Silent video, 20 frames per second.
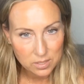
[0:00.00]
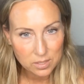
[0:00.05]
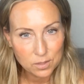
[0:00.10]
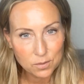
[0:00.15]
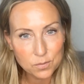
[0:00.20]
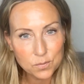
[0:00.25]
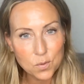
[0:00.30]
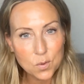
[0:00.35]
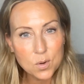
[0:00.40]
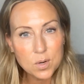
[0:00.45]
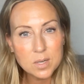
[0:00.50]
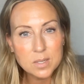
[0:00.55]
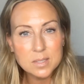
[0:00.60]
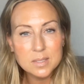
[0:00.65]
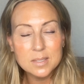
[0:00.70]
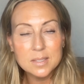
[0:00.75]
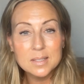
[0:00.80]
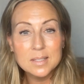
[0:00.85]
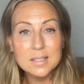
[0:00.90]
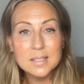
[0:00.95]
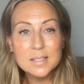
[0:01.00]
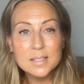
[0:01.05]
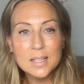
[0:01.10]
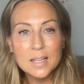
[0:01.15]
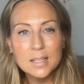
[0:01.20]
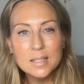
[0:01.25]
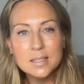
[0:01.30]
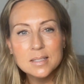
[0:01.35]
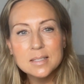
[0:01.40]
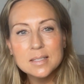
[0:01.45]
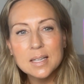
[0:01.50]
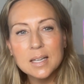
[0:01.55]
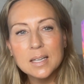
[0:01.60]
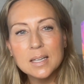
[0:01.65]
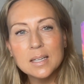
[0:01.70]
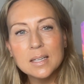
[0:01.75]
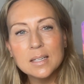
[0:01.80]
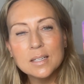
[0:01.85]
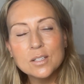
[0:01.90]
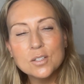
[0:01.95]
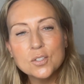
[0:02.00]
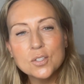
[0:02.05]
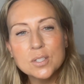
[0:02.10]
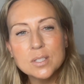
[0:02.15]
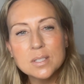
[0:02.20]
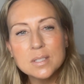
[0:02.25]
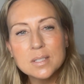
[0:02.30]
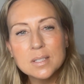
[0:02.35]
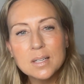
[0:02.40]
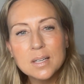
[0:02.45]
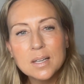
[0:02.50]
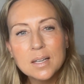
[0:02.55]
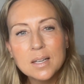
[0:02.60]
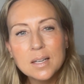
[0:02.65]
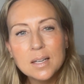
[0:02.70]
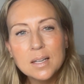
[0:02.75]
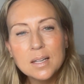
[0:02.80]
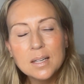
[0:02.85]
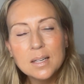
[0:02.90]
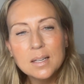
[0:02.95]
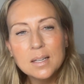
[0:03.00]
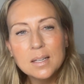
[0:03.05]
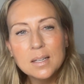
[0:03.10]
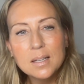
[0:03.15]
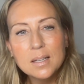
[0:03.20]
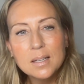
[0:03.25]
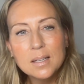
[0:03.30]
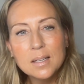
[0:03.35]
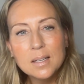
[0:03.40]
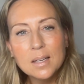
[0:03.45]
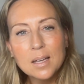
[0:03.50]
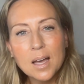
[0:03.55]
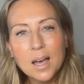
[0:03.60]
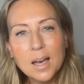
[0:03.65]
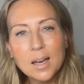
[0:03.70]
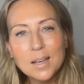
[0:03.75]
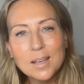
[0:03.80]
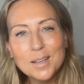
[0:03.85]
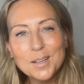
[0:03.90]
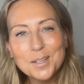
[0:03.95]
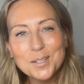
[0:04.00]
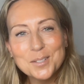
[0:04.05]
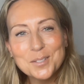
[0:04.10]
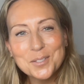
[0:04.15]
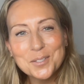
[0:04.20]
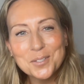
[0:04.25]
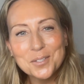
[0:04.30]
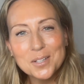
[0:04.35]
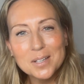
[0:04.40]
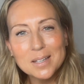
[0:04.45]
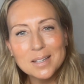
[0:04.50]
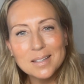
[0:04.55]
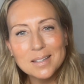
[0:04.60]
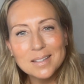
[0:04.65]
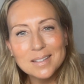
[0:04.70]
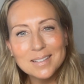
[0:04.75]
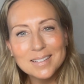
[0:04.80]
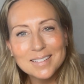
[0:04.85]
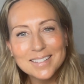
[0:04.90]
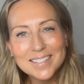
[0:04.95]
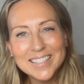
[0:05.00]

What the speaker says: in a forest and the sun is setting and she's hugging a tree.